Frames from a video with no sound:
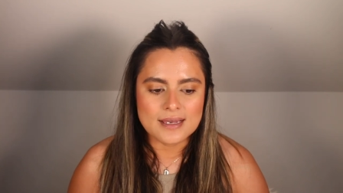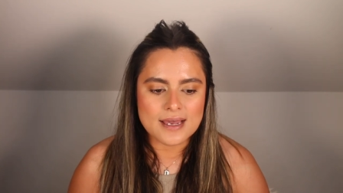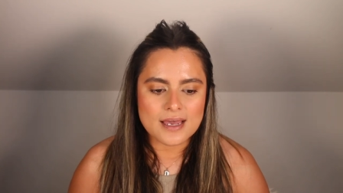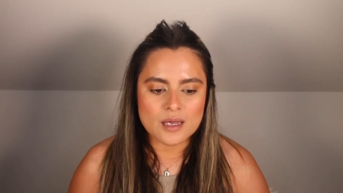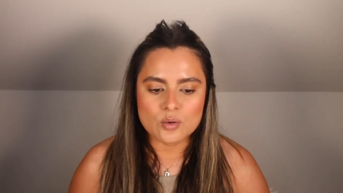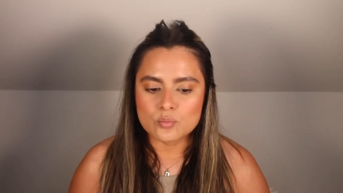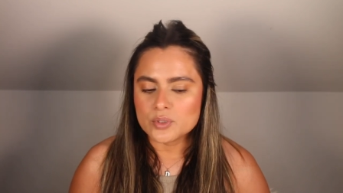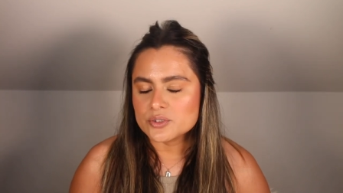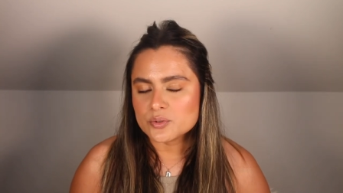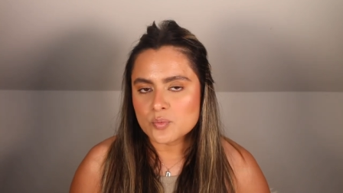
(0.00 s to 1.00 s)
Uh,
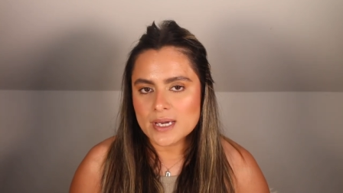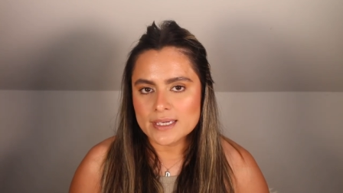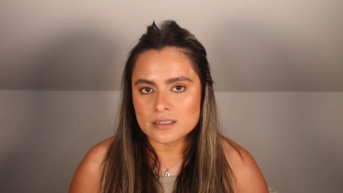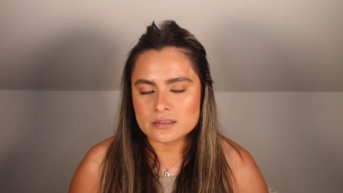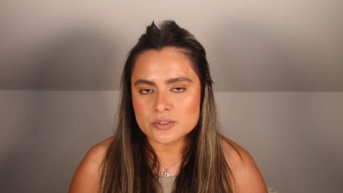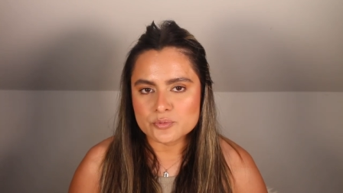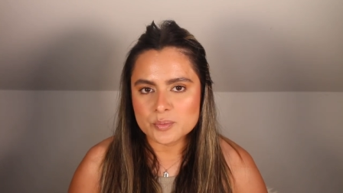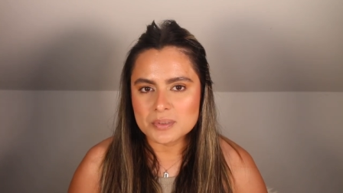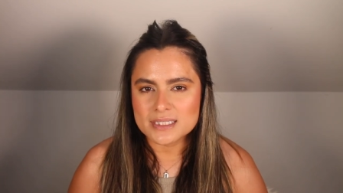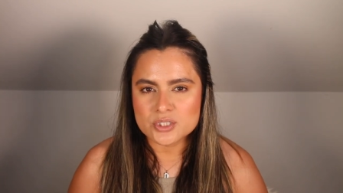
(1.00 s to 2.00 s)
Wild
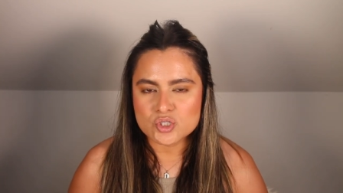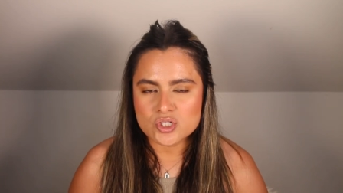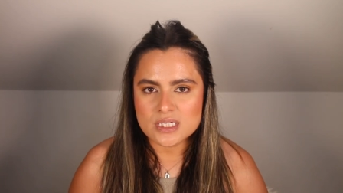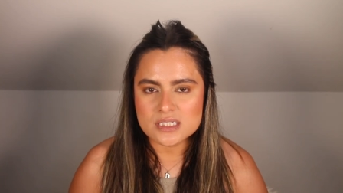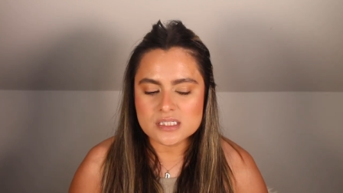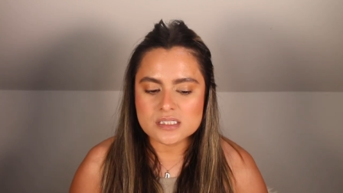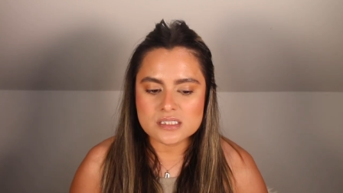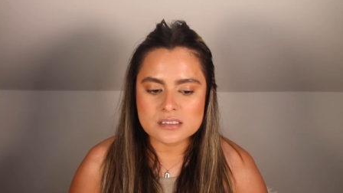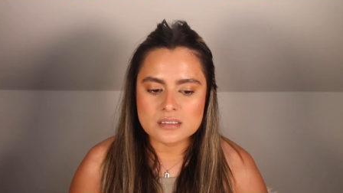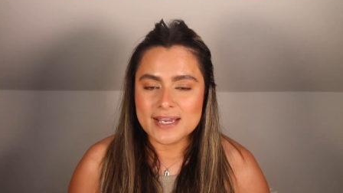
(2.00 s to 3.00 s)

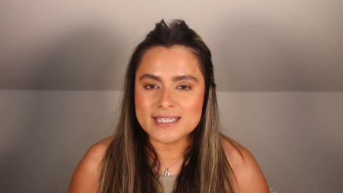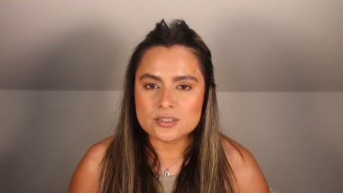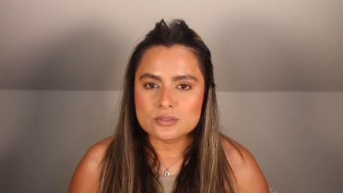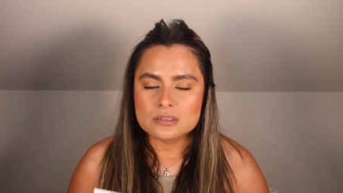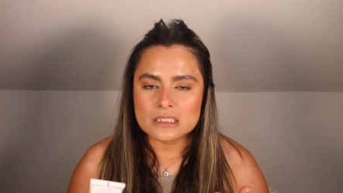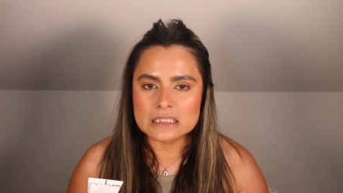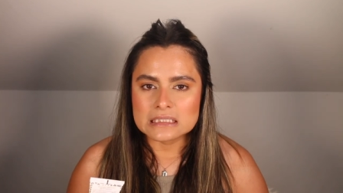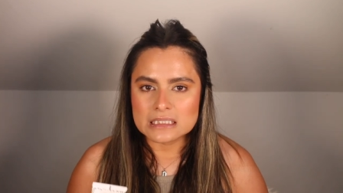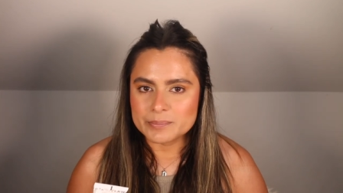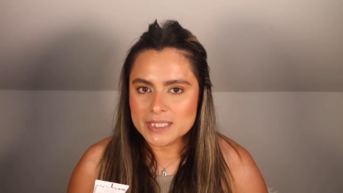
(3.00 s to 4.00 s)
replenishes vital
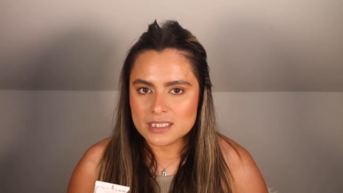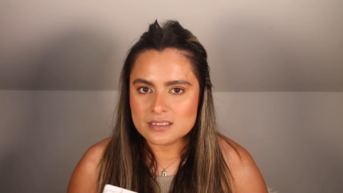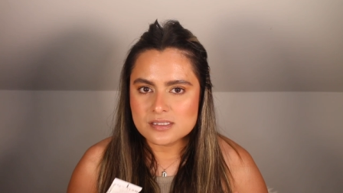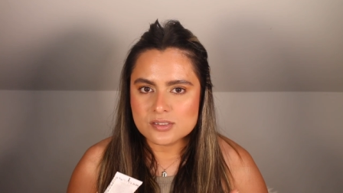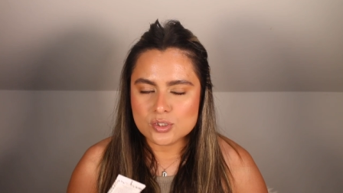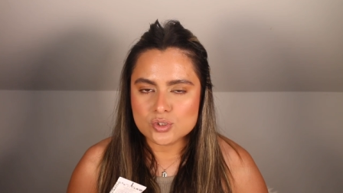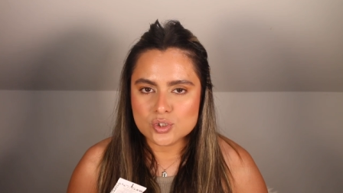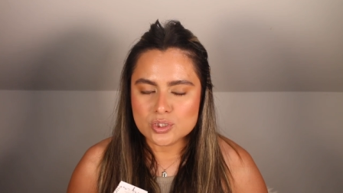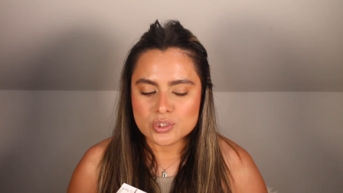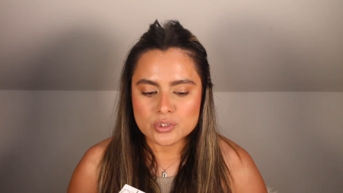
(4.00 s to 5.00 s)
lipids
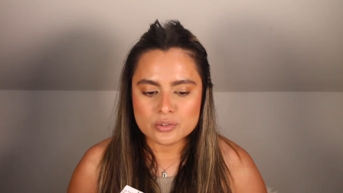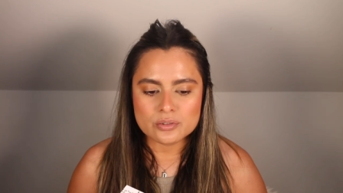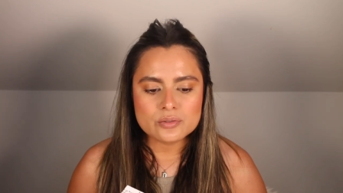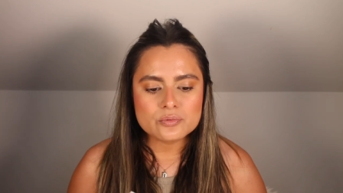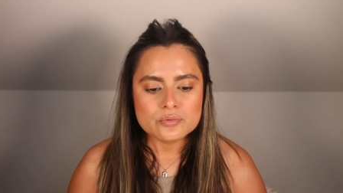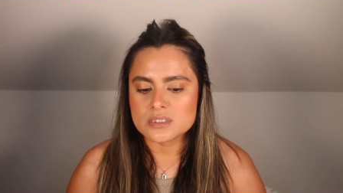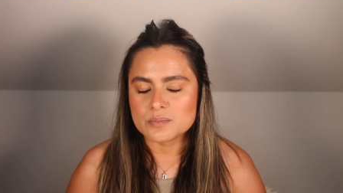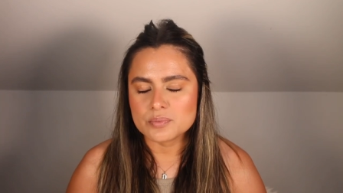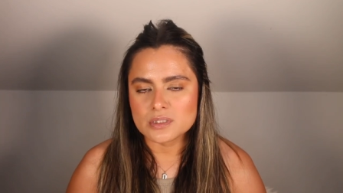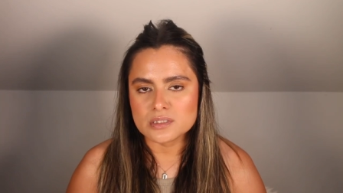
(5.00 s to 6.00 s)
to
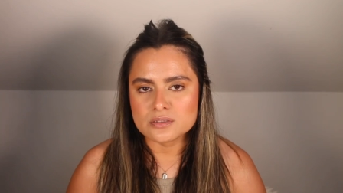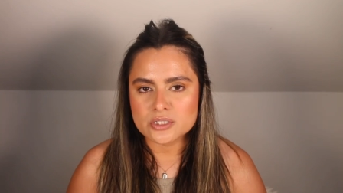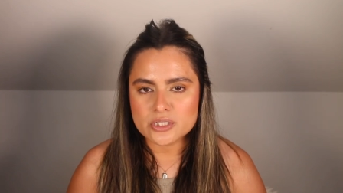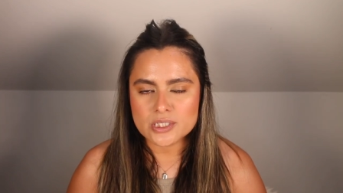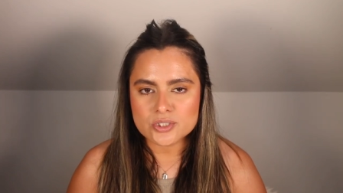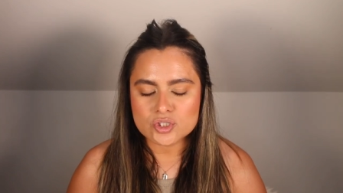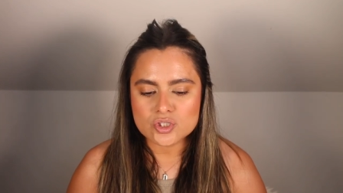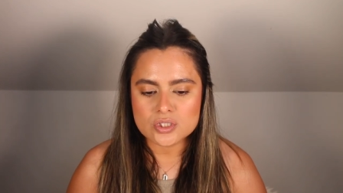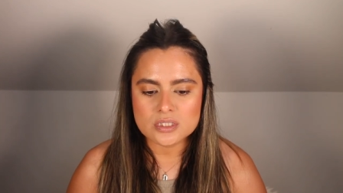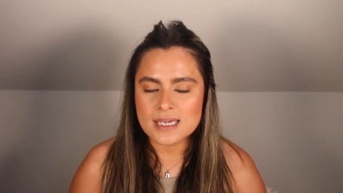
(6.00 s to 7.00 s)
deeply
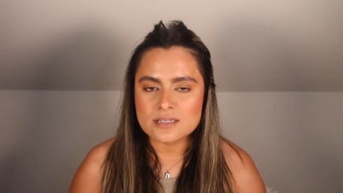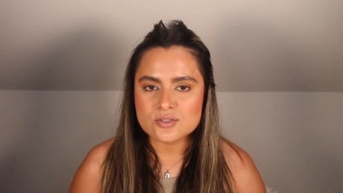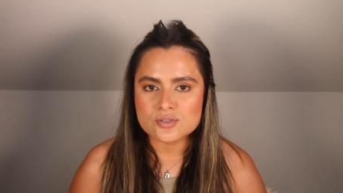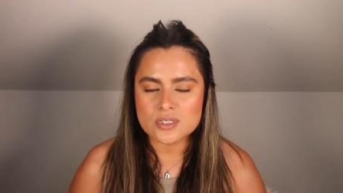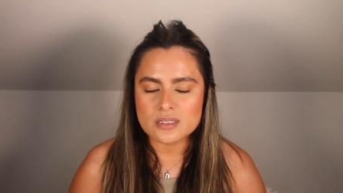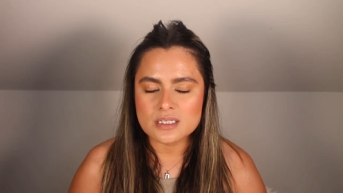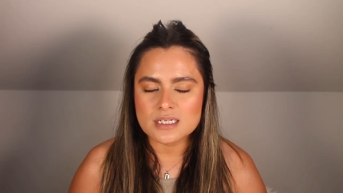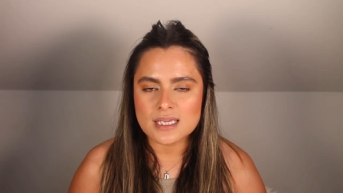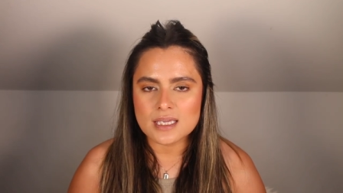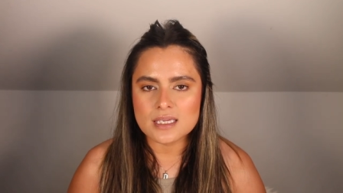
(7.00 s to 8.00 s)
nourish and
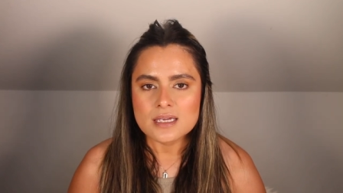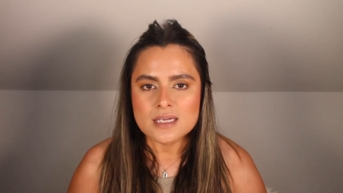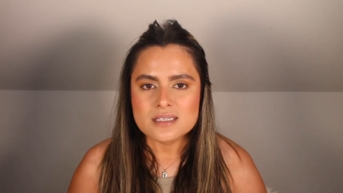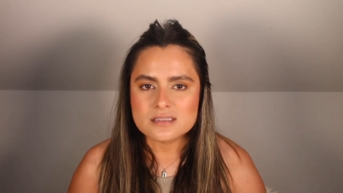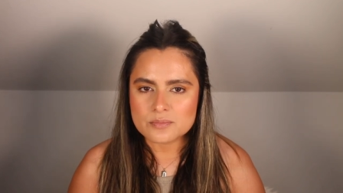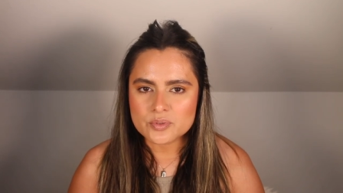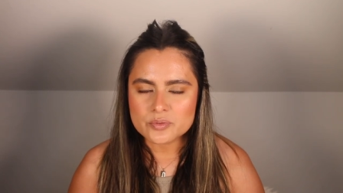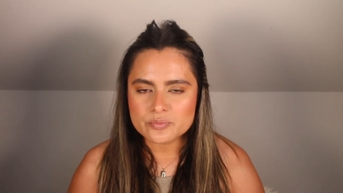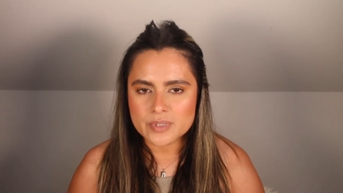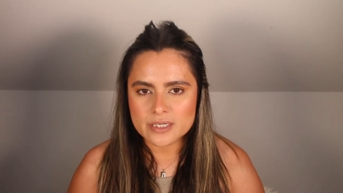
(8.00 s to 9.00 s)
strengthen a
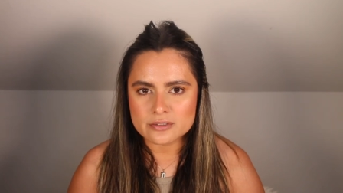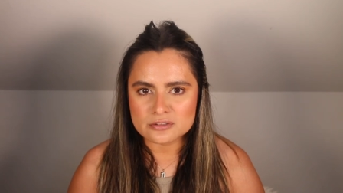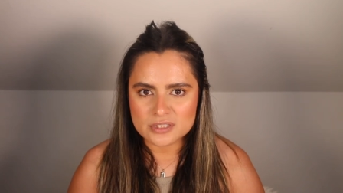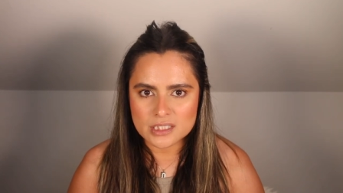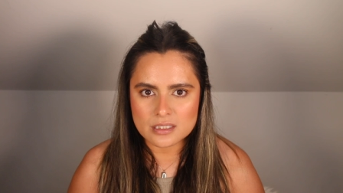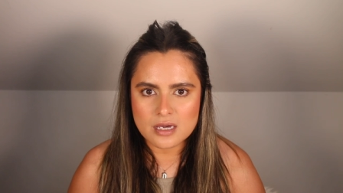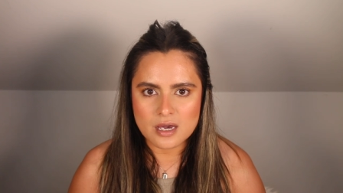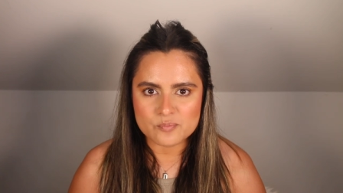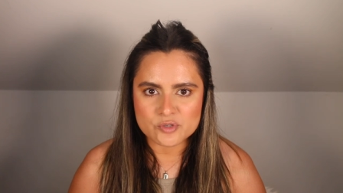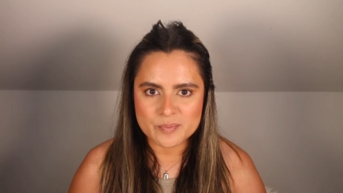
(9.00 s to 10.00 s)
temporarily
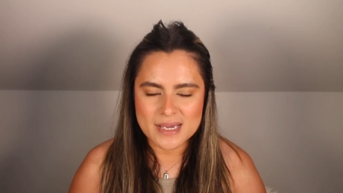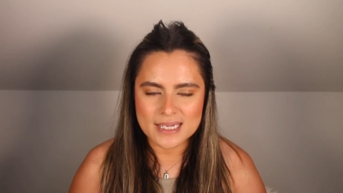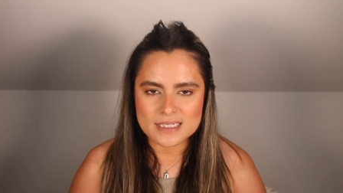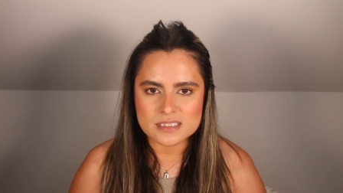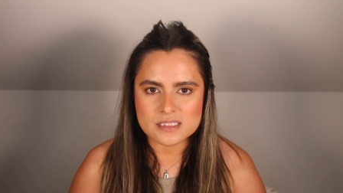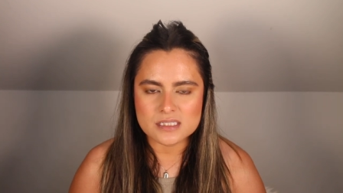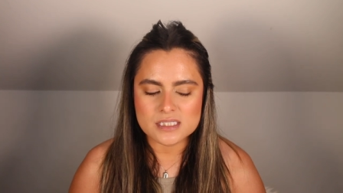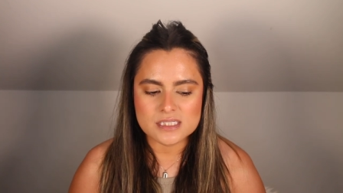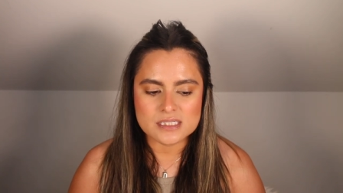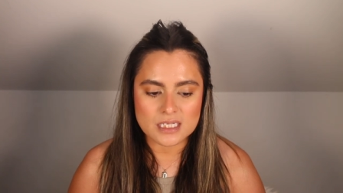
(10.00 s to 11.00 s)
compromised
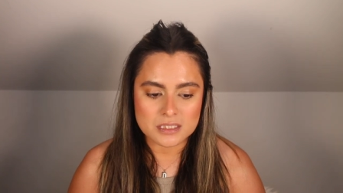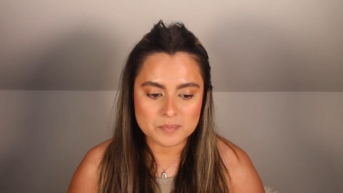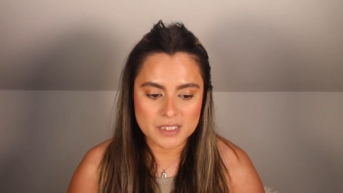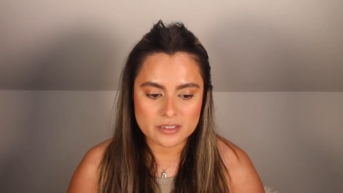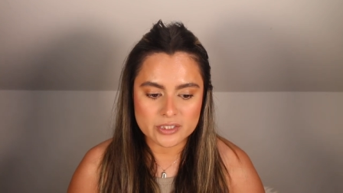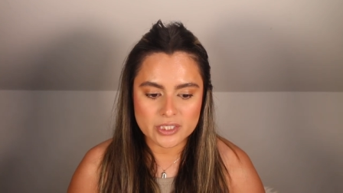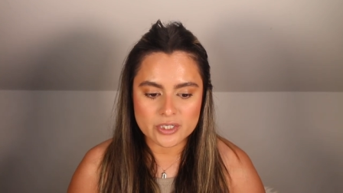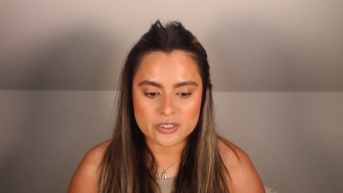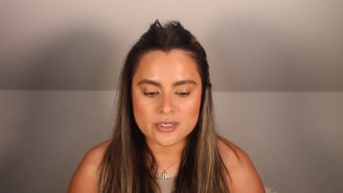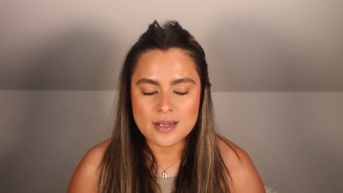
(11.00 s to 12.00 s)
skin
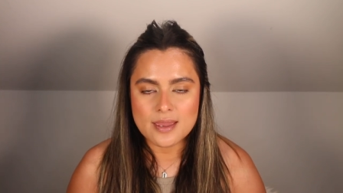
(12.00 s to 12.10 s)
barrier